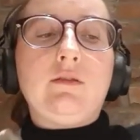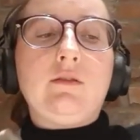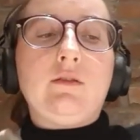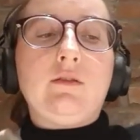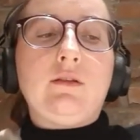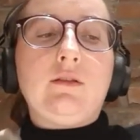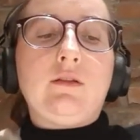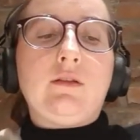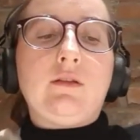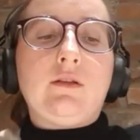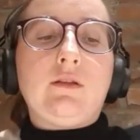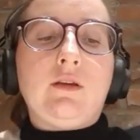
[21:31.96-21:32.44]

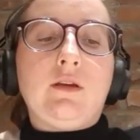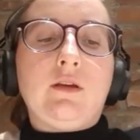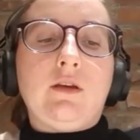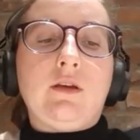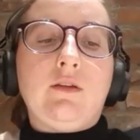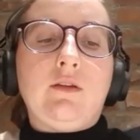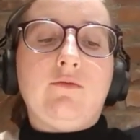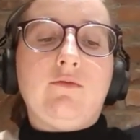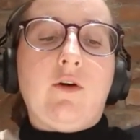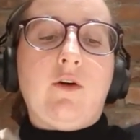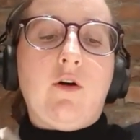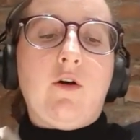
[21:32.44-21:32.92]

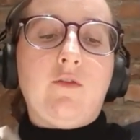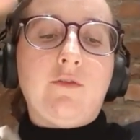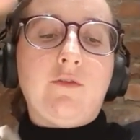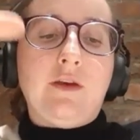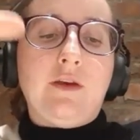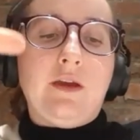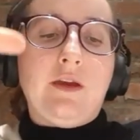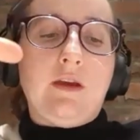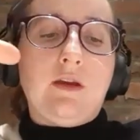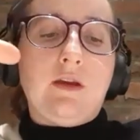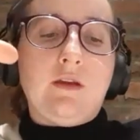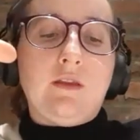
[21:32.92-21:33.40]

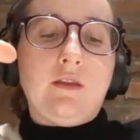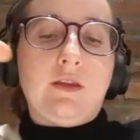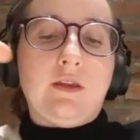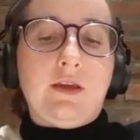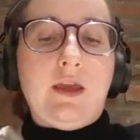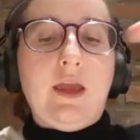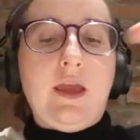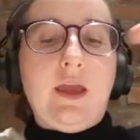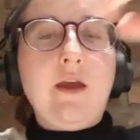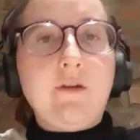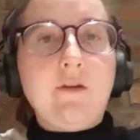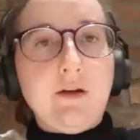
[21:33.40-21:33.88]
involving the
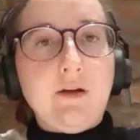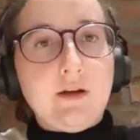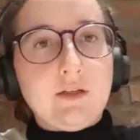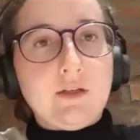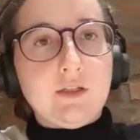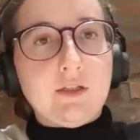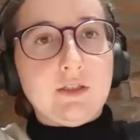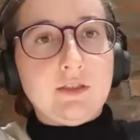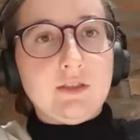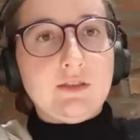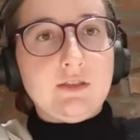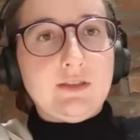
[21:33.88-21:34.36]

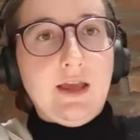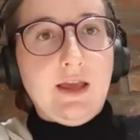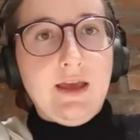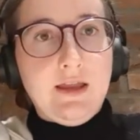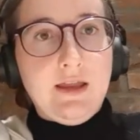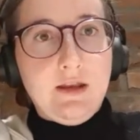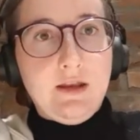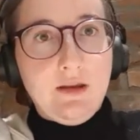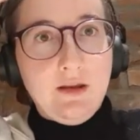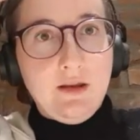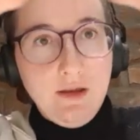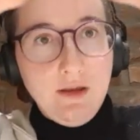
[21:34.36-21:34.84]
characters,
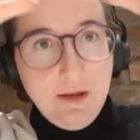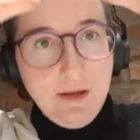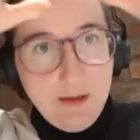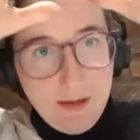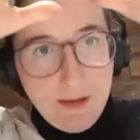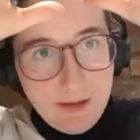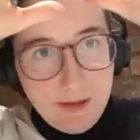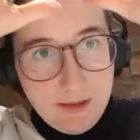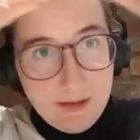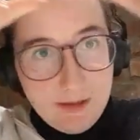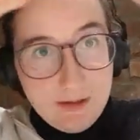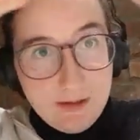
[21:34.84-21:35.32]
and
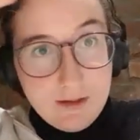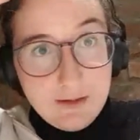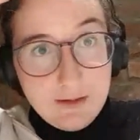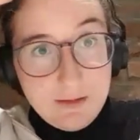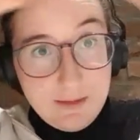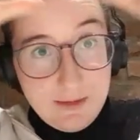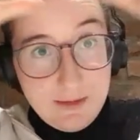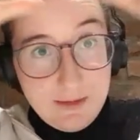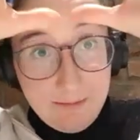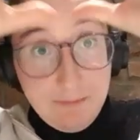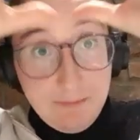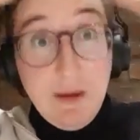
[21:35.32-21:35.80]
the
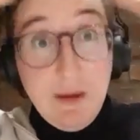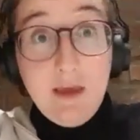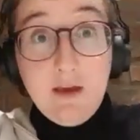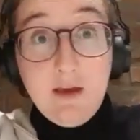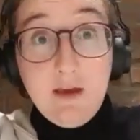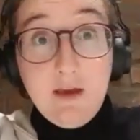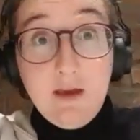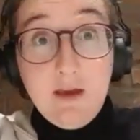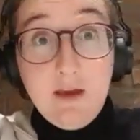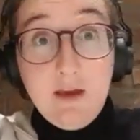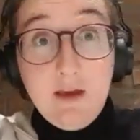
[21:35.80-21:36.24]
the male